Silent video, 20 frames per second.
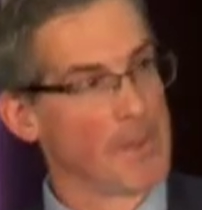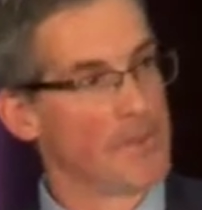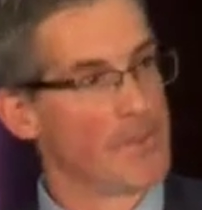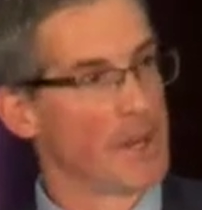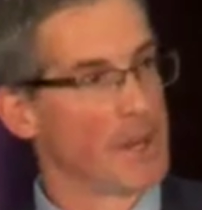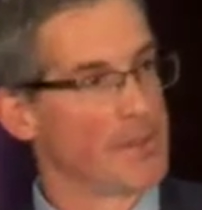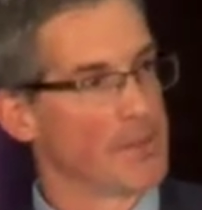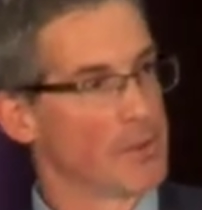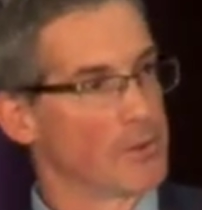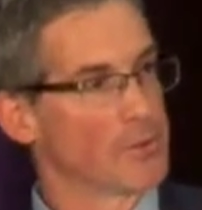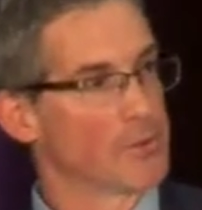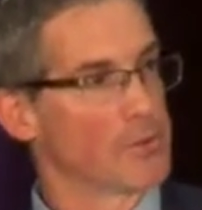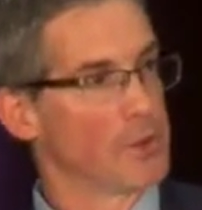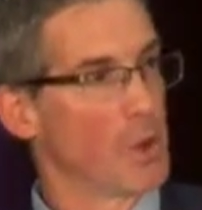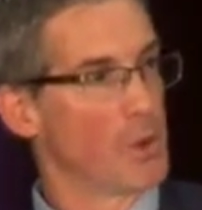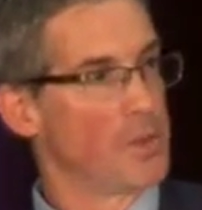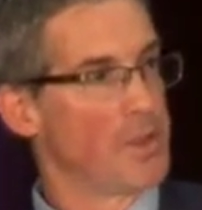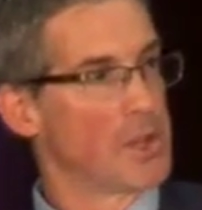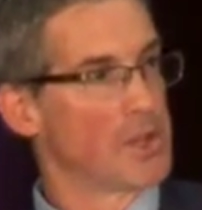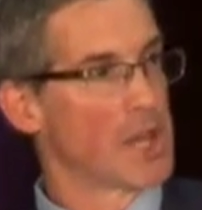that I think
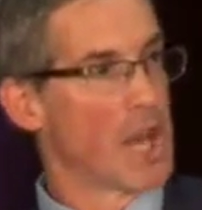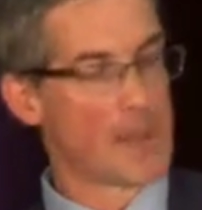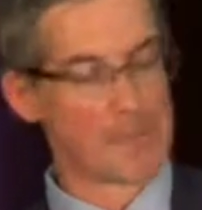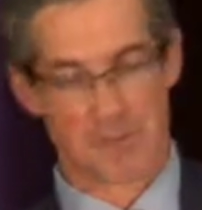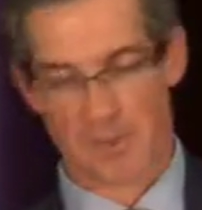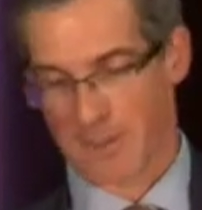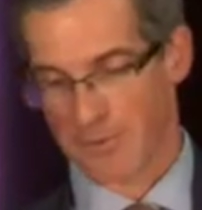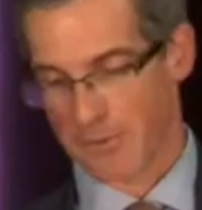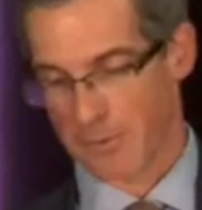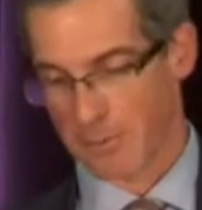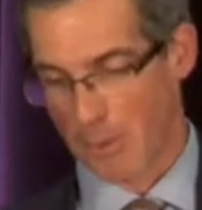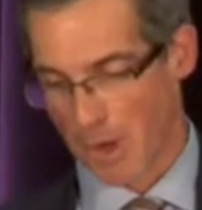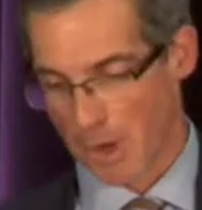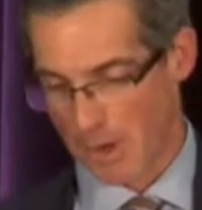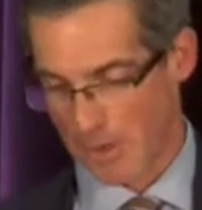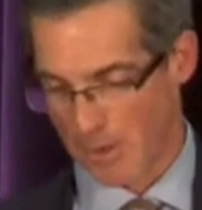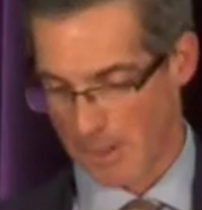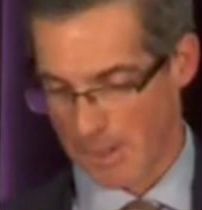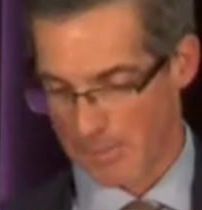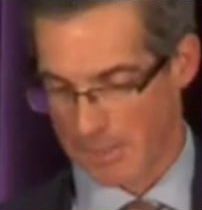slowed the adoption of smart
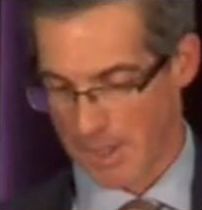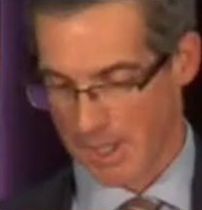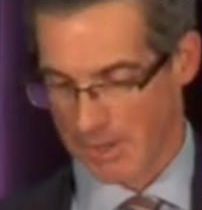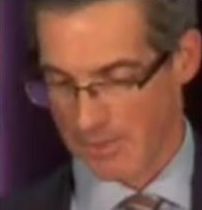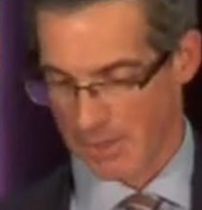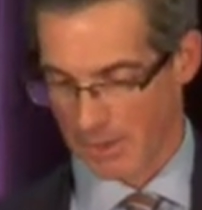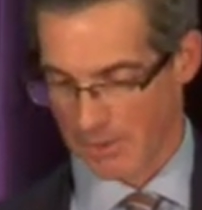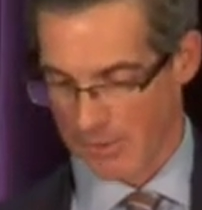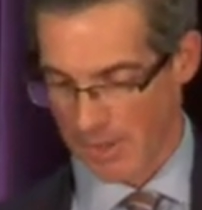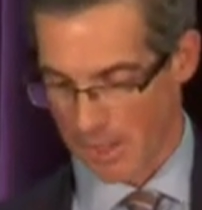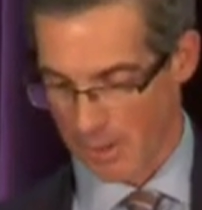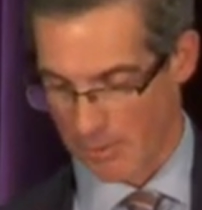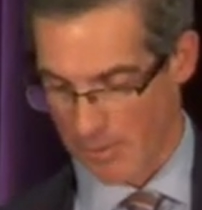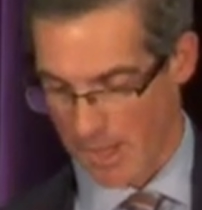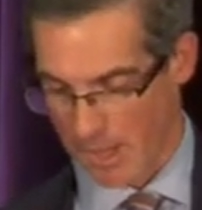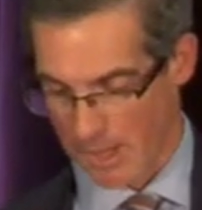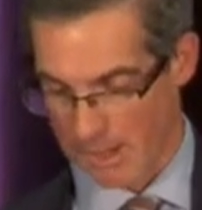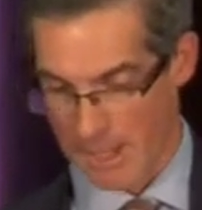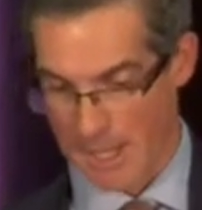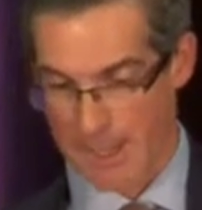grid, but it's
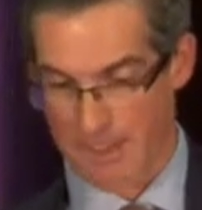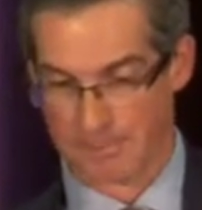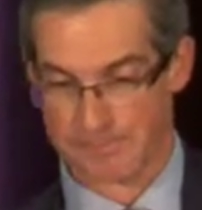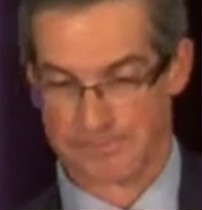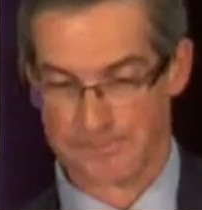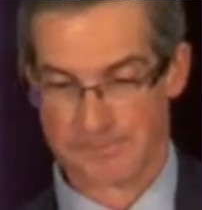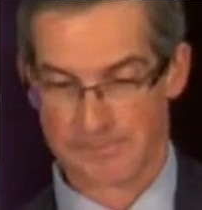accelerating now.